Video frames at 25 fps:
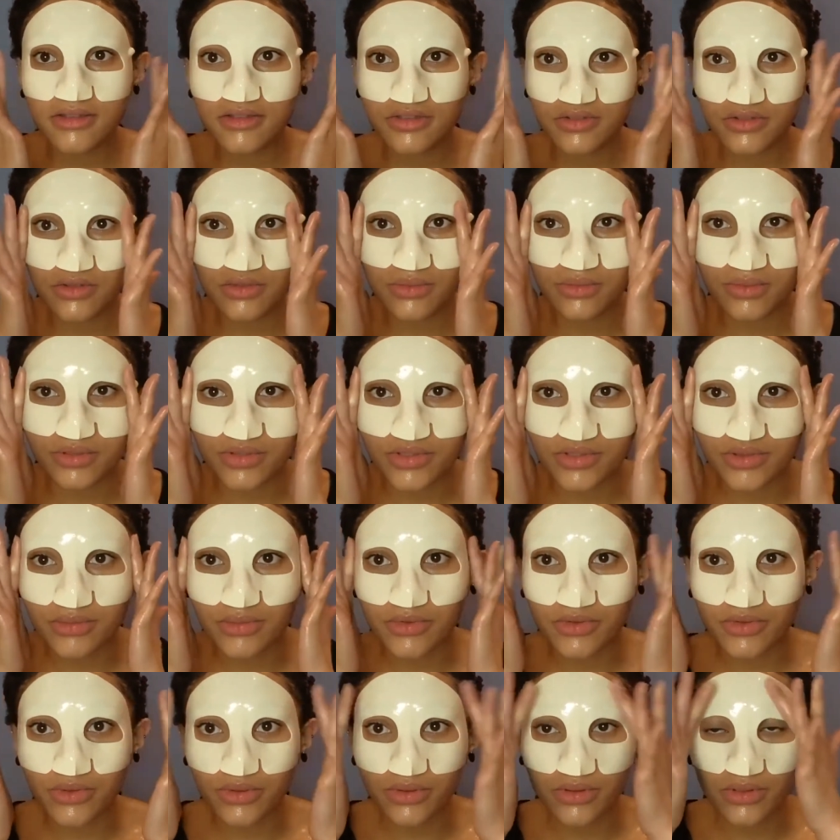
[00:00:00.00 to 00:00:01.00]
Super
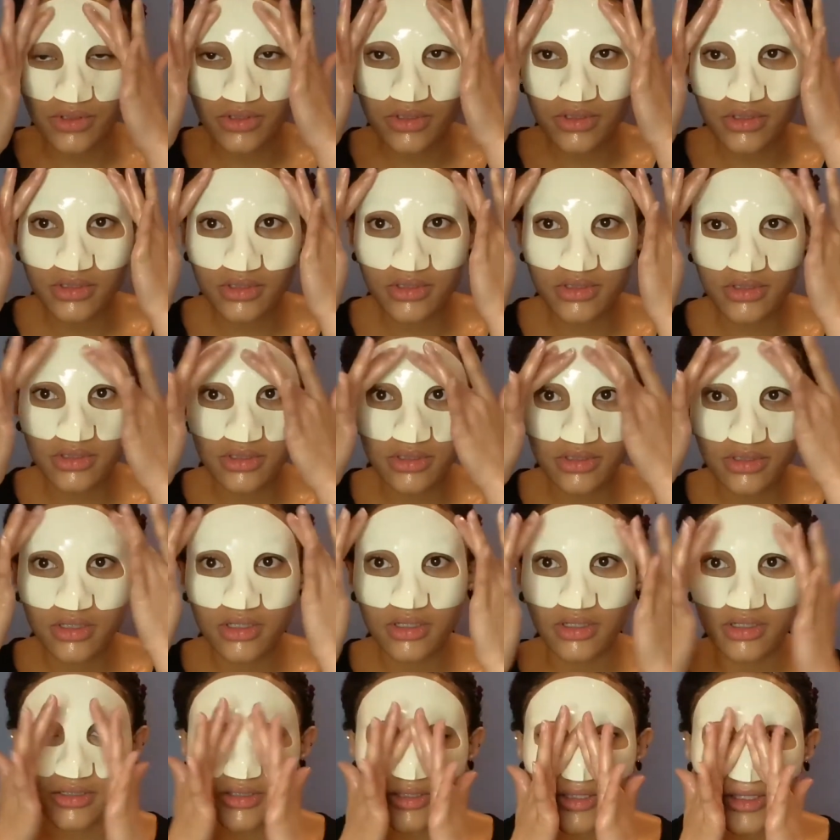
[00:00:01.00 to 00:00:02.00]
smooth.
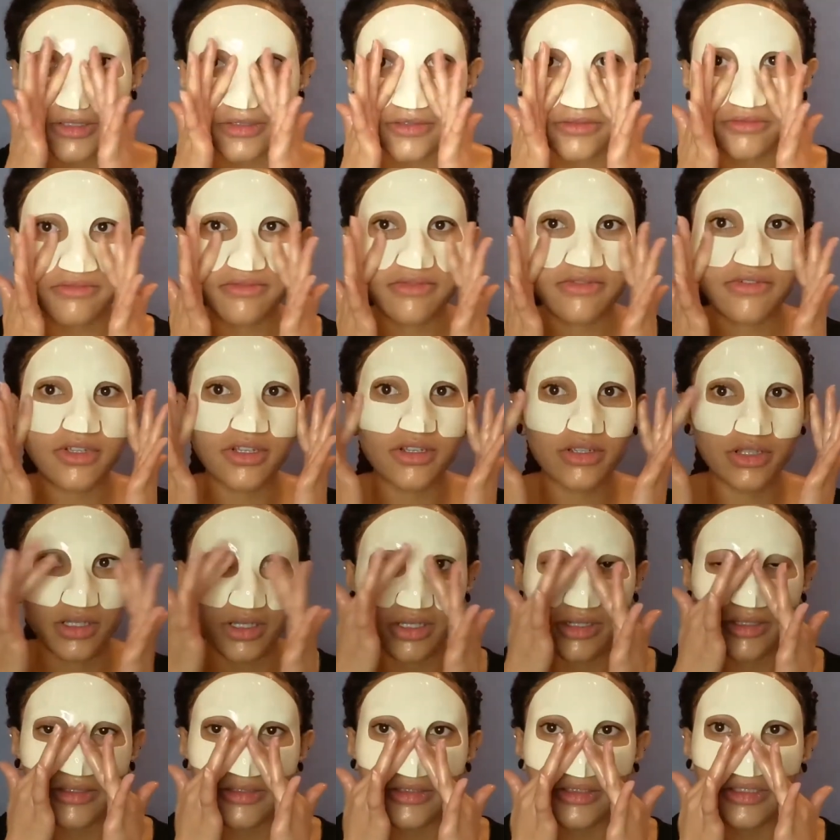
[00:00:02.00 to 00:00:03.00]
And it sets very
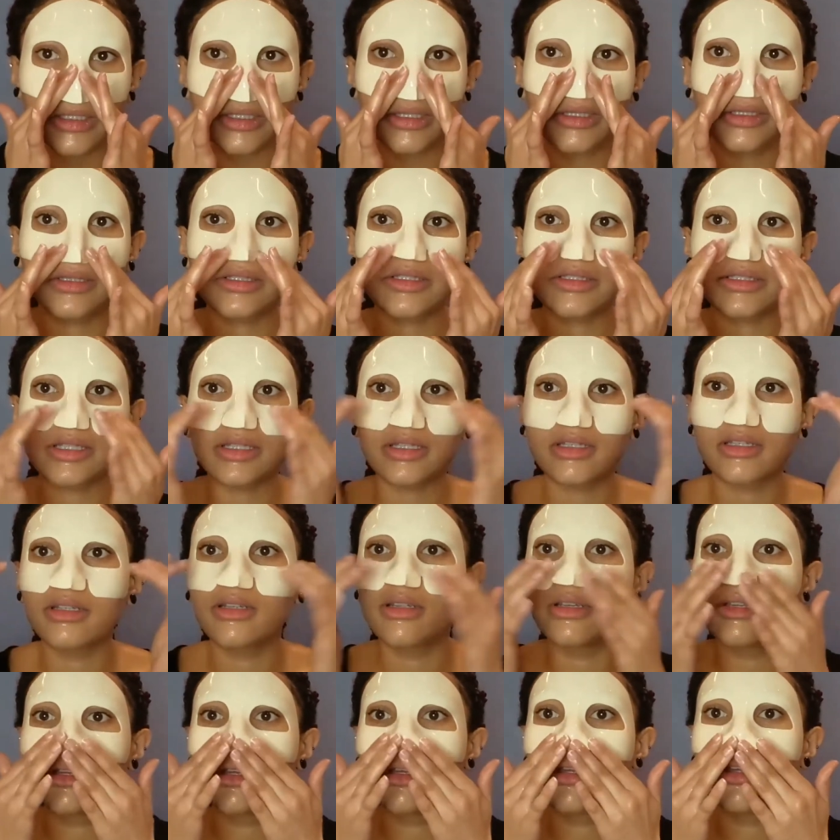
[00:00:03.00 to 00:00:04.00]
nicely on the skin.
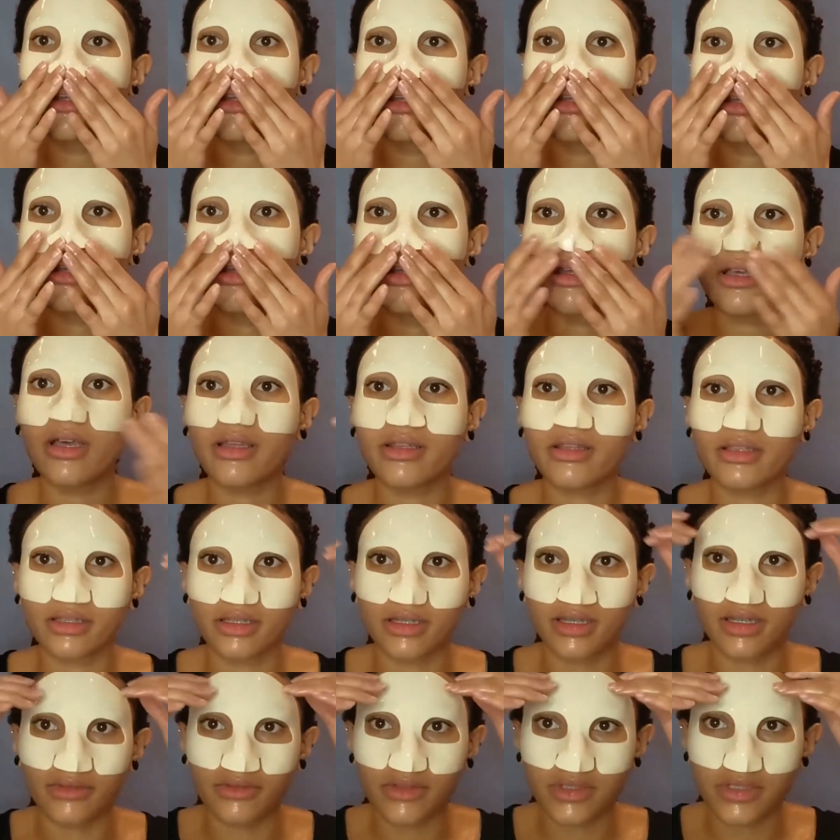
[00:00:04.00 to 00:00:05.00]
I think I
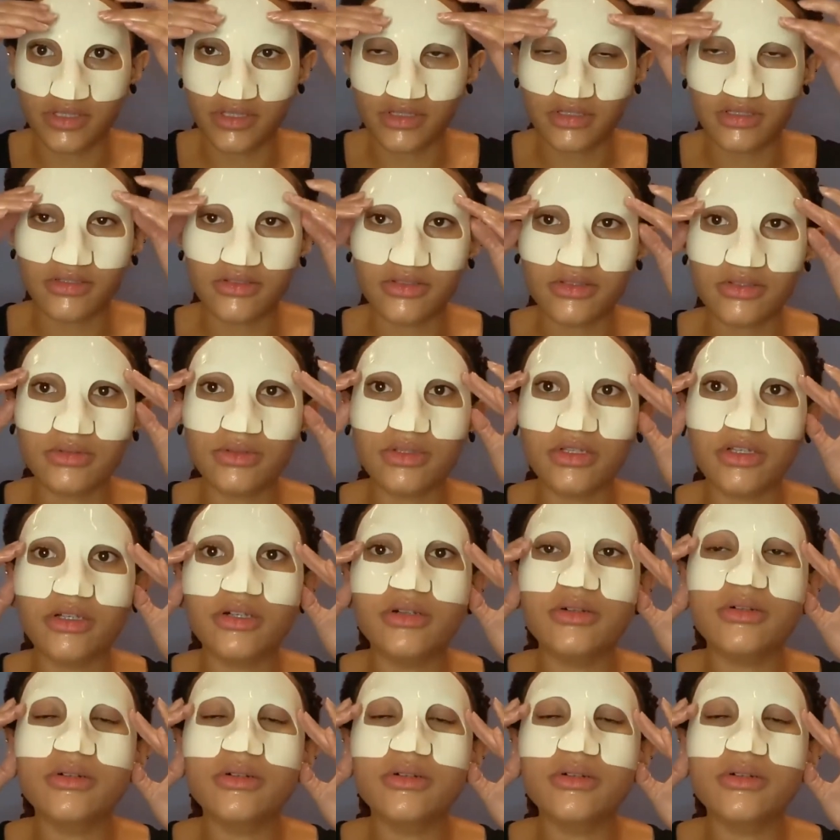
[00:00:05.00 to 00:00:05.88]
have this a little too low.